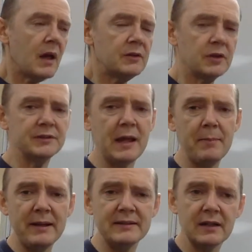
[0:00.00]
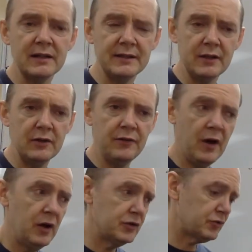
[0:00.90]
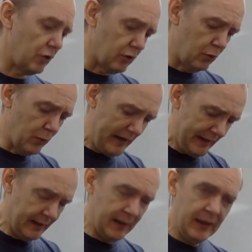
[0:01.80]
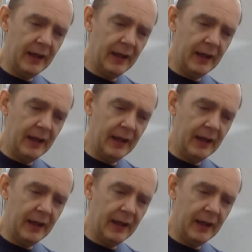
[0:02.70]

So it's that basic idea of strong or weak,